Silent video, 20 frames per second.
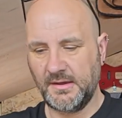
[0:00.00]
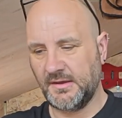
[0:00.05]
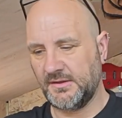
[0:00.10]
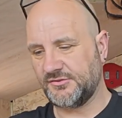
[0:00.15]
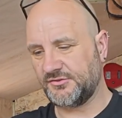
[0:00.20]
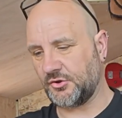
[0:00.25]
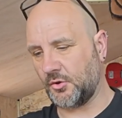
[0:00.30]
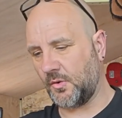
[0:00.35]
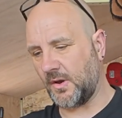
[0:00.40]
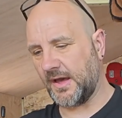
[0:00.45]

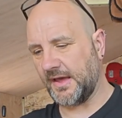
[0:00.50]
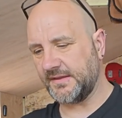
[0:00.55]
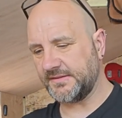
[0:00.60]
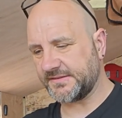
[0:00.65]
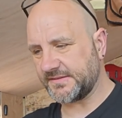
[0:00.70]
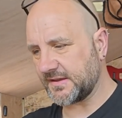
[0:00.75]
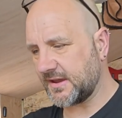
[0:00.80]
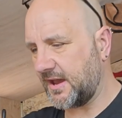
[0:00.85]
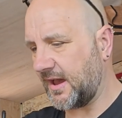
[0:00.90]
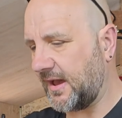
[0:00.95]
So
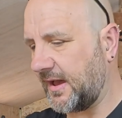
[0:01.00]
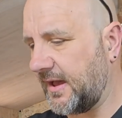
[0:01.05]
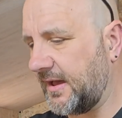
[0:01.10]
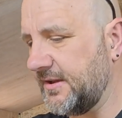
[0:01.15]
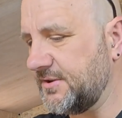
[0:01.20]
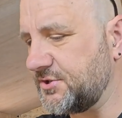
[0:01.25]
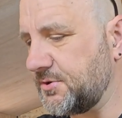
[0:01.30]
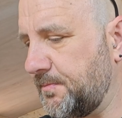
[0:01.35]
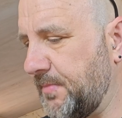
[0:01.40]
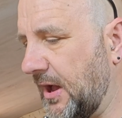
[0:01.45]
as
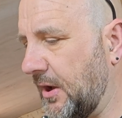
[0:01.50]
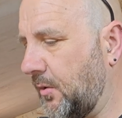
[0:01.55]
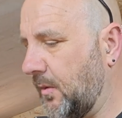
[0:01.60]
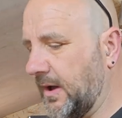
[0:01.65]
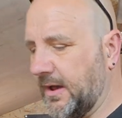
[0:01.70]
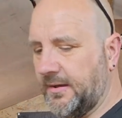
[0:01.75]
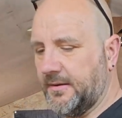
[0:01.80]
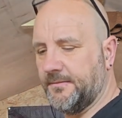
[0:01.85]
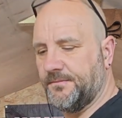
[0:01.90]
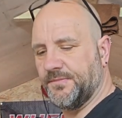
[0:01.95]
you
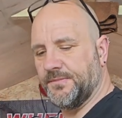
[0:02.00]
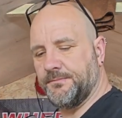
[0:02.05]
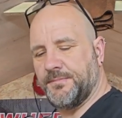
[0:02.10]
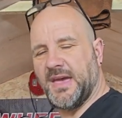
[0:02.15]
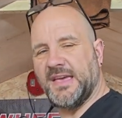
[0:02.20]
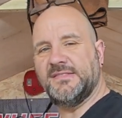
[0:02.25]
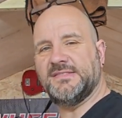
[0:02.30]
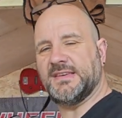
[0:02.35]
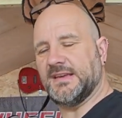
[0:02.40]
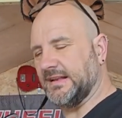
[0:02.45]
power,
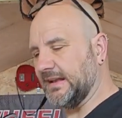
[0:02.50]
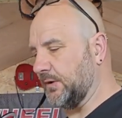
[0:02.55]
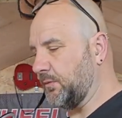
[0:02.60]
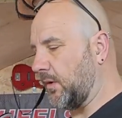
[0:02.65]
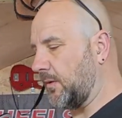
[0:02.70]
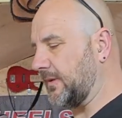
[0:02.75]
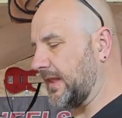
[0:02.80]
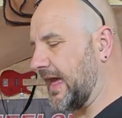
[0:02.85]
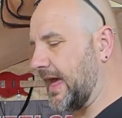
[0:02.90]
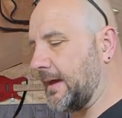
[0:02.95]
basically
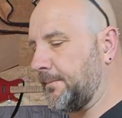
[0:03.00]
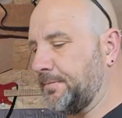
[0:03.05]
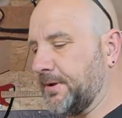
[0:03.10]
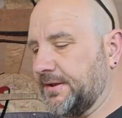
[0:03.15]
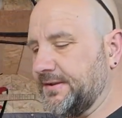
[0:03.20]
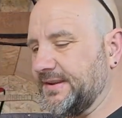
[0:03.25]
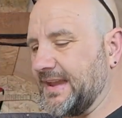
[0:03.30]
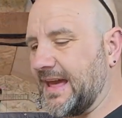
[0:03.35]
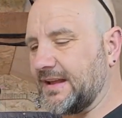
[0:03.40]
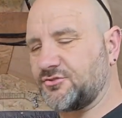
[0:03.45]
what will
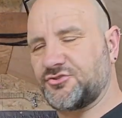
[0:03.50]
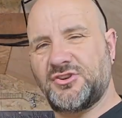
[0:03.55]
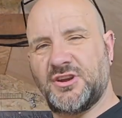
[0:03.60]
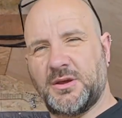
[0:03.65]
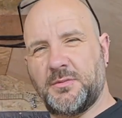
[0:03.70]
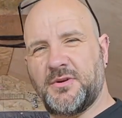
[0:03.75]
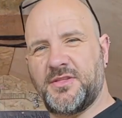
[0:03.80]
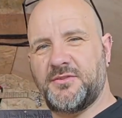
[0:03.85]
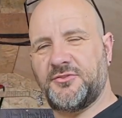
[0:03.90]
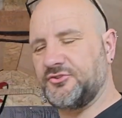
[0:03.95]
happen
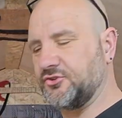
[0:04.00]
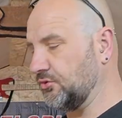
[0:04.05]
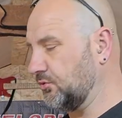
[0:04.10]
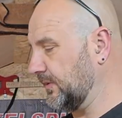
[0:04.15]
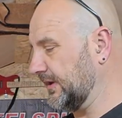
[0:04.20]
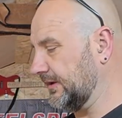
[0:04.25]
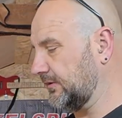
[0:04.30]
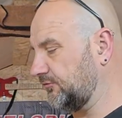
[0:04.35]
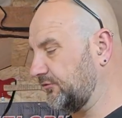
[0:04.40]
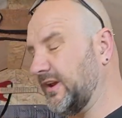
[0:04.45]
naturally with
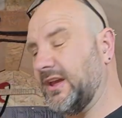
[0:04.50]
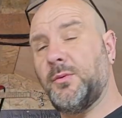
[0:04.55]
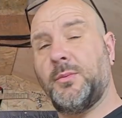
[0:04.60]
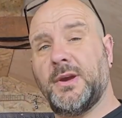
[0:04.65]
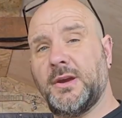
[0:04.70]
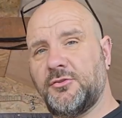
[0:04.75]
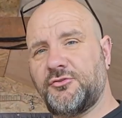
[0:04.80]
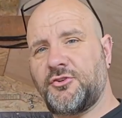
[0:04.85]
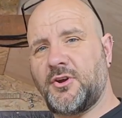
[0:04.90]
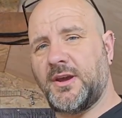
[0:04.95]
a
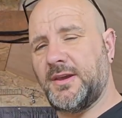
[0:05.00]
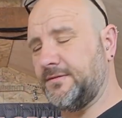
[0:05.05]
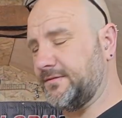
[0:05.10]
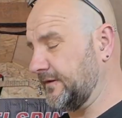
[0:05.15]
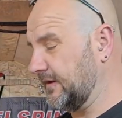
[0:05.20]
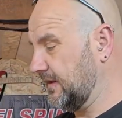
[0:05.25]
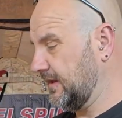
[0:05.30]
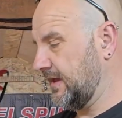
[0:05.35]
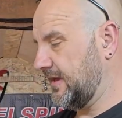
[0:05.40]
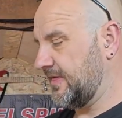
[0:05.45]
rear-wheel drive,
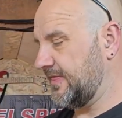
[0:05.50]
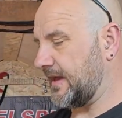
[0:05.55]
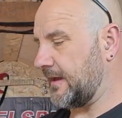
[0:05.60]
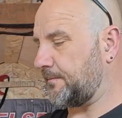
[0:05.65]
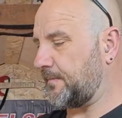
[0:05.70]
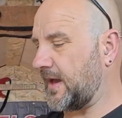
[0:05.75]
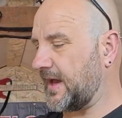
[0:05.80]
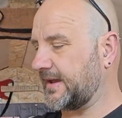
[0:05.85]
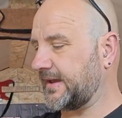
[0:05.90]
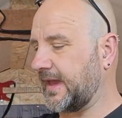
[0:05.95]

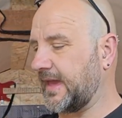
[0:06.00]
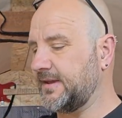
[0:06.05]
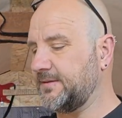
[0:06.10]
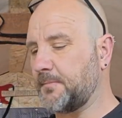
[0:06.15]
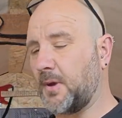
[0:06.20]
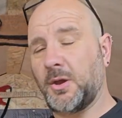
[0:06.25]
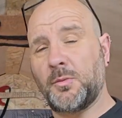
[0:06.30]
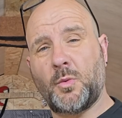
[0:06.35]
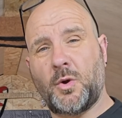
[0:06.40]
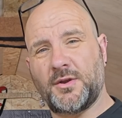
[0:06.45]
that back end
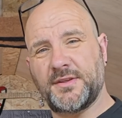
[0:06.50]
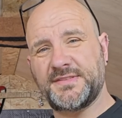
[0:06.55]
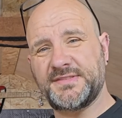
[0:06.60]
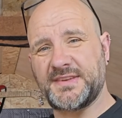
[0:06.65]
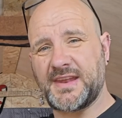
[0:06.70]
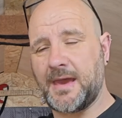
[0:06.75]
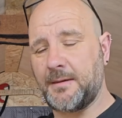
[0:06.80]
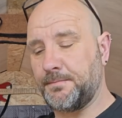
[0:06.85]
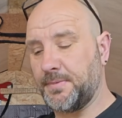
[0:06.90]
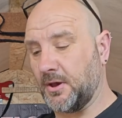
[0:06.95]
might want to
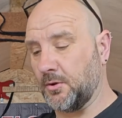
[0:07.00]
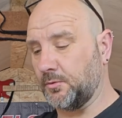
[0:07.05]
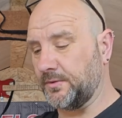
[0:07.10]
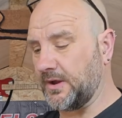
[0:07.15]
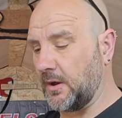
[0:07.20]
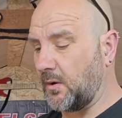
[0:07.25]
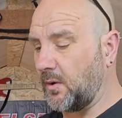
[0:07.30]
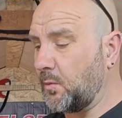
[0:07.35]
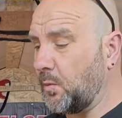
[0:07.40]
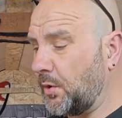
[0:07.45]
step out.
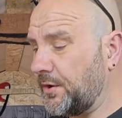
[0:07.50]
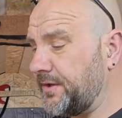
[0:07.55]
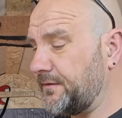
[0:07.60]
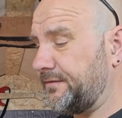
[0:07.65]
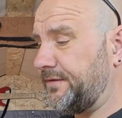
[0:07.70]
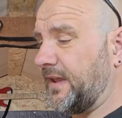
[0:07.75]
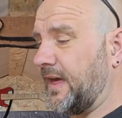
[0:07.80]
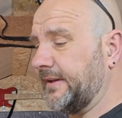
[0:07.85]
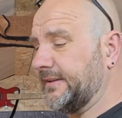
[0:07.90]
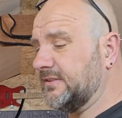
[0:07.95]
Now, I would
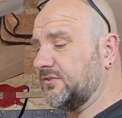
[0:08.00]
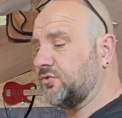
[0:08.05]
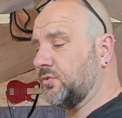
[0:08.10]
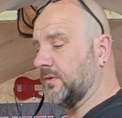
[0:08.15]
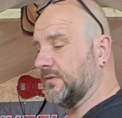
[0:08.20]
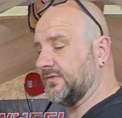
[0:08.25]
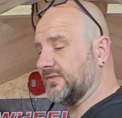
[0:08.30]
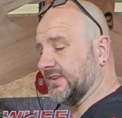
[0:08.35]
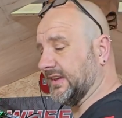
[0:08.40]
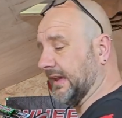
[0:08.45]
have liked to
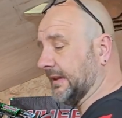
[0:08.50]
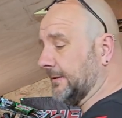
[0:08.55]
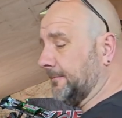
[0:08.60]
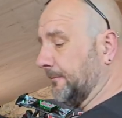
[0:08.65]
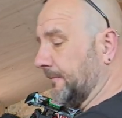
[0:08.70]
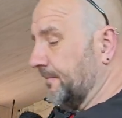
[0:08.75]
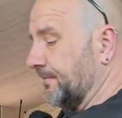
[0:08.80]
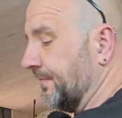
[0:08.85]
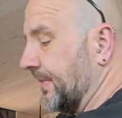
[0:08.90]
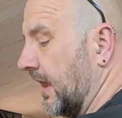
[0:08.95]
have
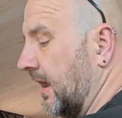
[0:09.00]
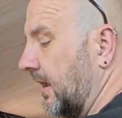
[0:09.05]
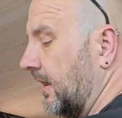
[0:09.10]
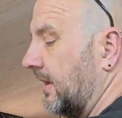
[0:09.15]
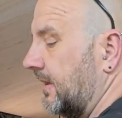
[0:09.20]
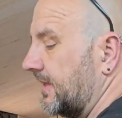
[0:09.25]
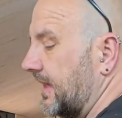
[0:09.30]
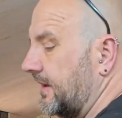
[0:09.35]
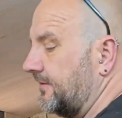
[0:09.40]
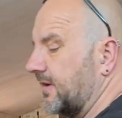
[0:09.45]
seen
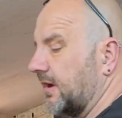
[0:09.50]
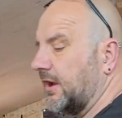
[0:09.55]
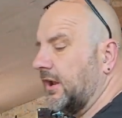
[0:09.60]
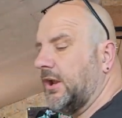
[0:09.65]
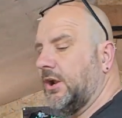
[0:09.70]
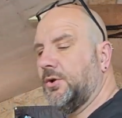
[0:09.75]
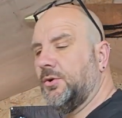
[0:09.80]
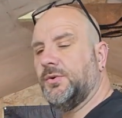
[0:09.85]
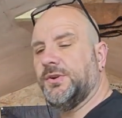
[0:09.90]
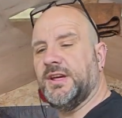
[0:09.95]
they've
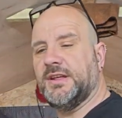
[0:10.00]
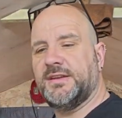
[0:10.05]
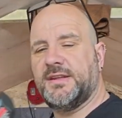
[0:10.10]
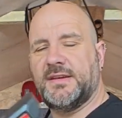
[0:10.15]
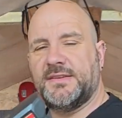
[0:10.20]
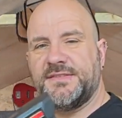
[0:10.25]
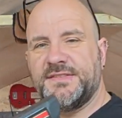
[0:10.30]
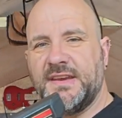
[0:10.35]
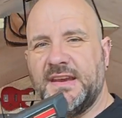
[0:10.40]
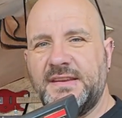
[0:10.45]
included a
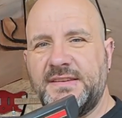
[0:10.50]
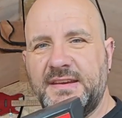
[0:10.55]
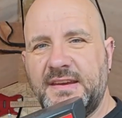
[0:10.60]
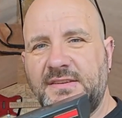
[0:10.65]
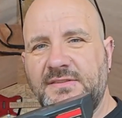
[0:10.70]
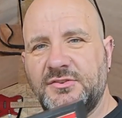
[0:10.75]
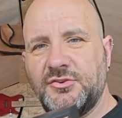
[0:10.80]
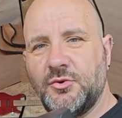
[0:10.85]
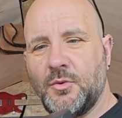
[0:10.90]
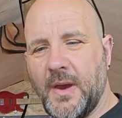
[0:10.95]

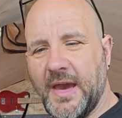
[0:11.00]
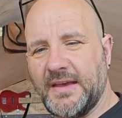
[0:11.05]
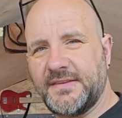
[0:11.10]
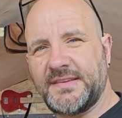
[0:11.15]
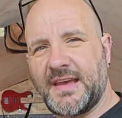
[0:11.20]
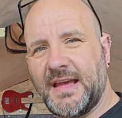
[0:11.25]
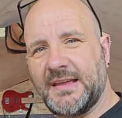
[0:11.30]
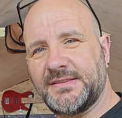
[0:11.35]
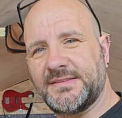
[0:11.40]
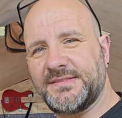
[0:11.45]
CT2S
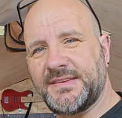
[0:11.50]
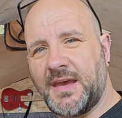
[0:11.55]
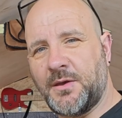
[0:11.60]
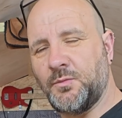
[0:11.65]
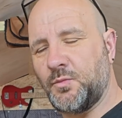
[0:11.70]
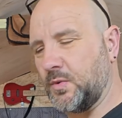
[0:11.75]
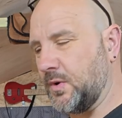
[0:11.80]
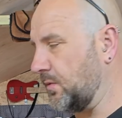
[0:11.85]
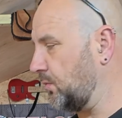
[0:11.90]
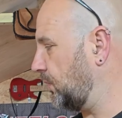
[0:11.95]

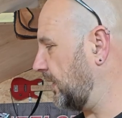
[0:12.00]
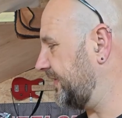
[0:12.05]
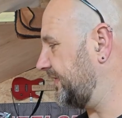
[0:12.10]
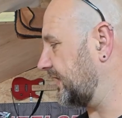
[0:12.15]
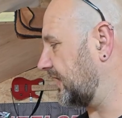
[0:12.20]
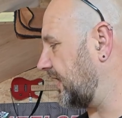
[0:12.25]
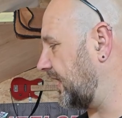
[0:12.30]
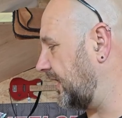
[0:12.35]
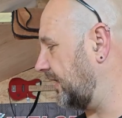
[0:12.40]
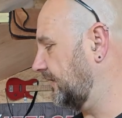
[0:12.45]
handset with the
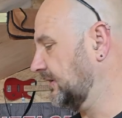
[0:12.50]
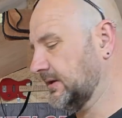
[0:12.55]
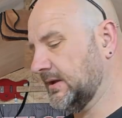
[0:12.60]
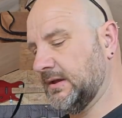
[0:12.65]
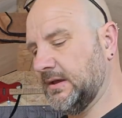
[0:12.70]
car.